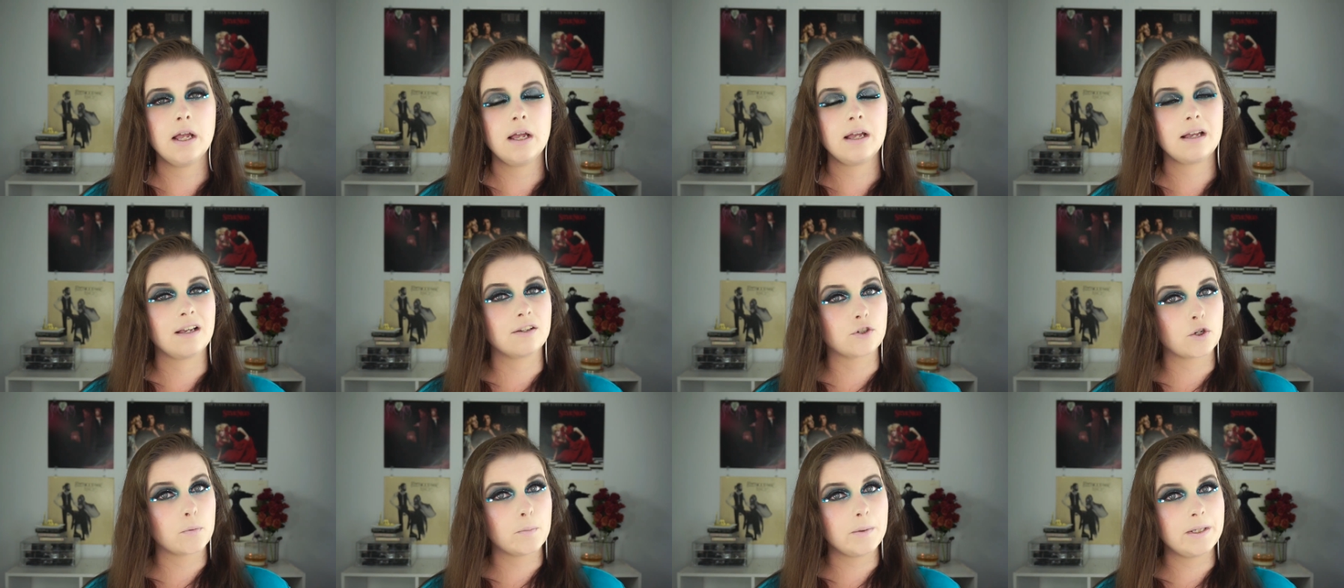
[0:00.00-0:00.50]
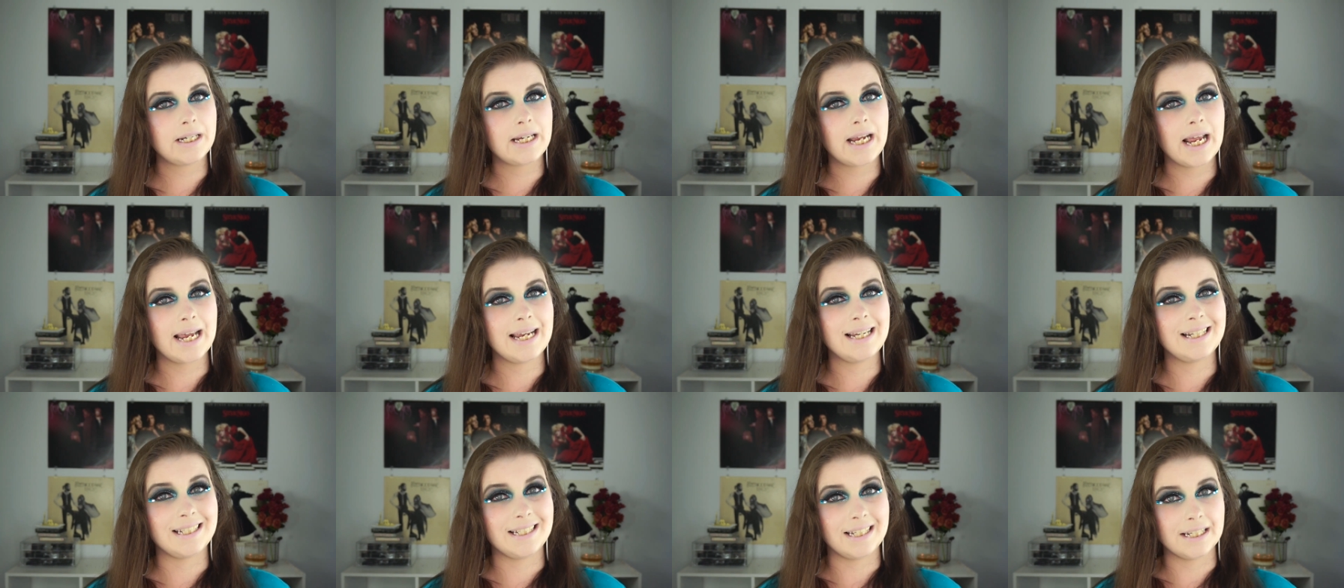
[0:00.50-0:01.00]
because Urban
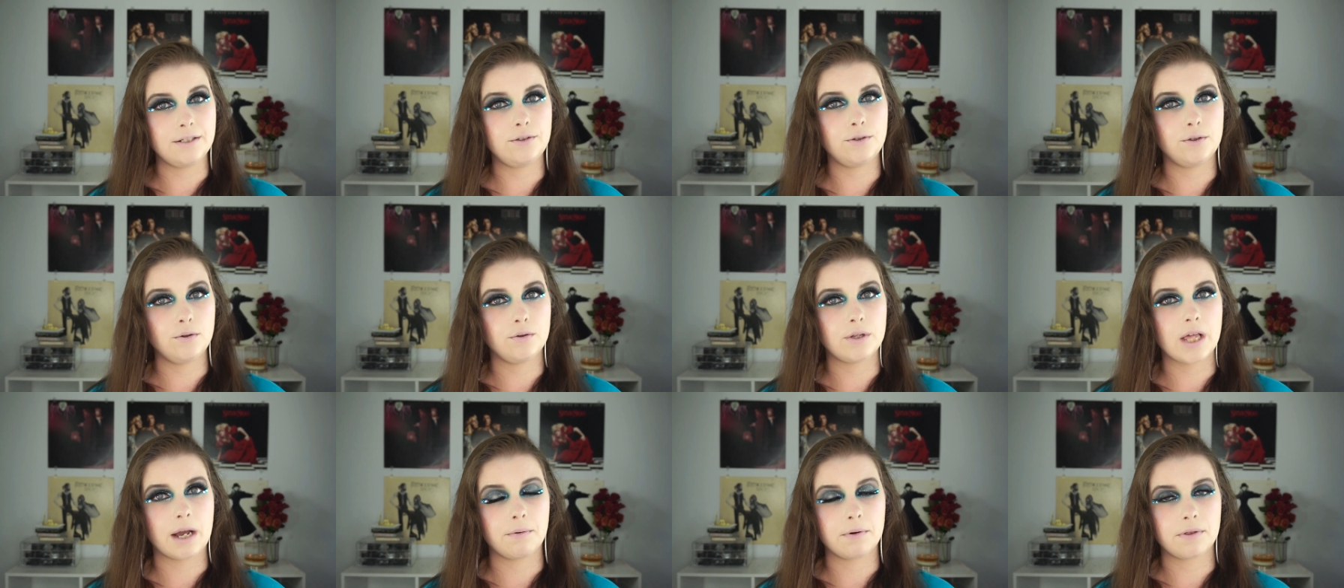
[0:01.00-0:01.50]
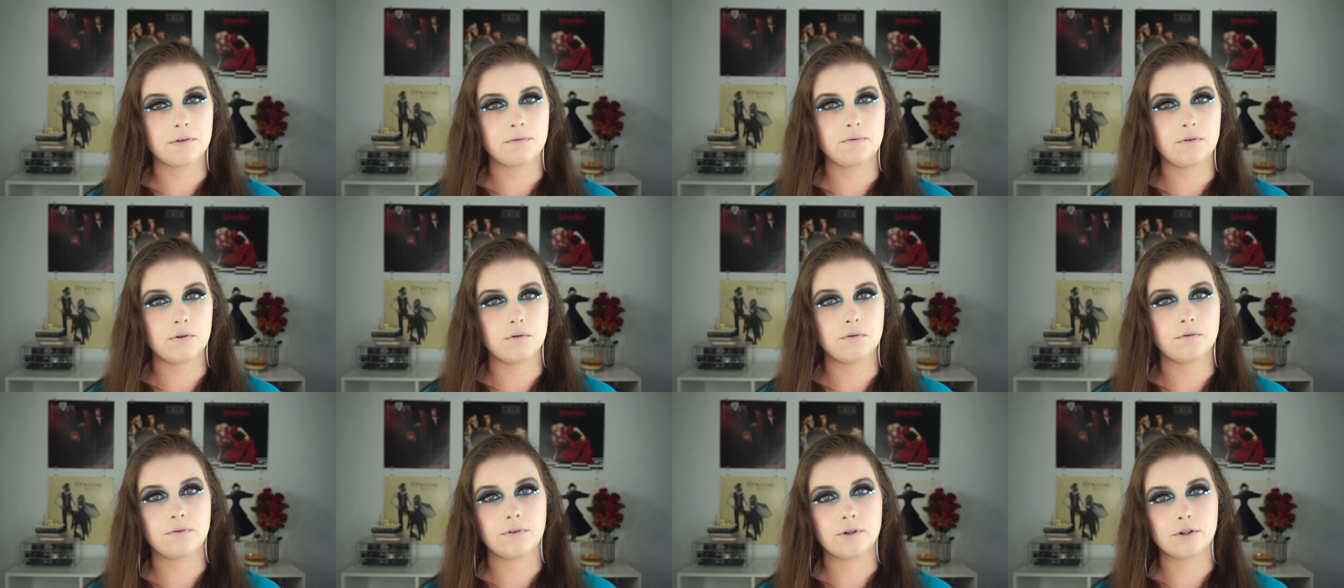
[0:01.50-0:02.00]
Decay did do that with a
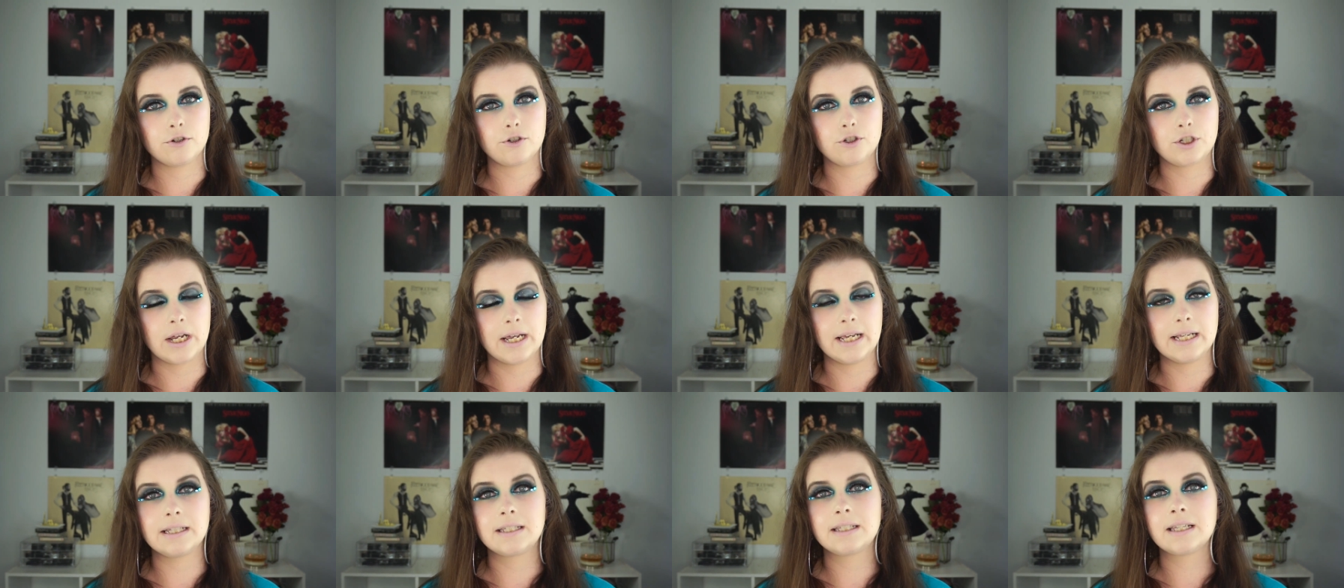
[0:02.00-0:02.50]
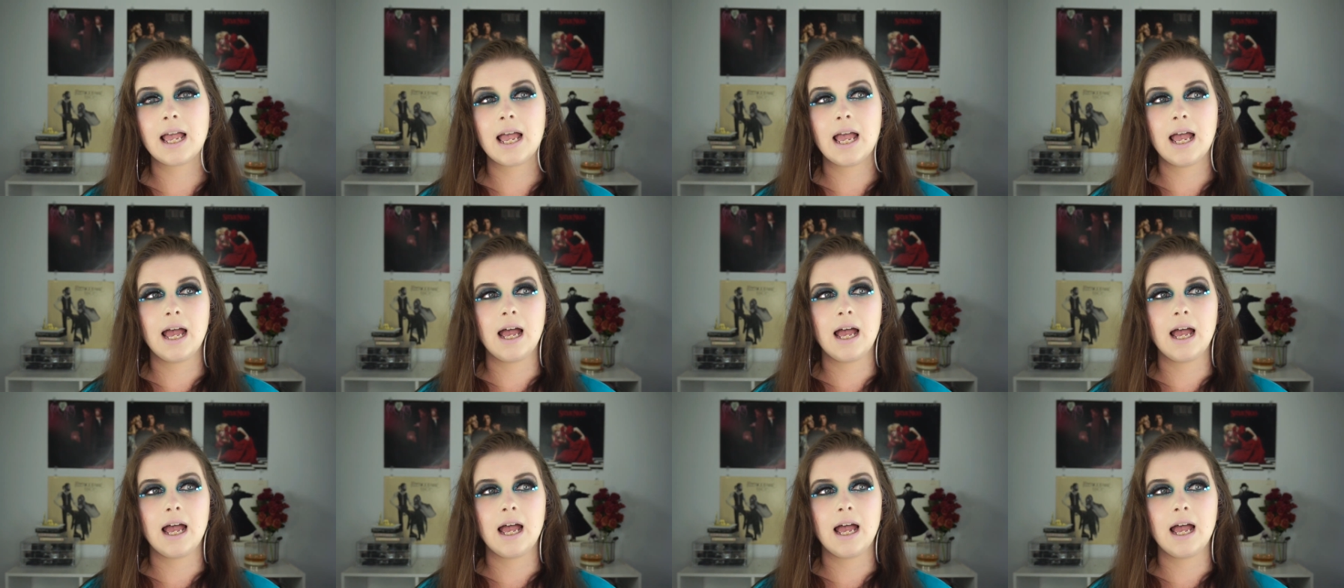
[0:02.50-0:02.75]
few of their shades.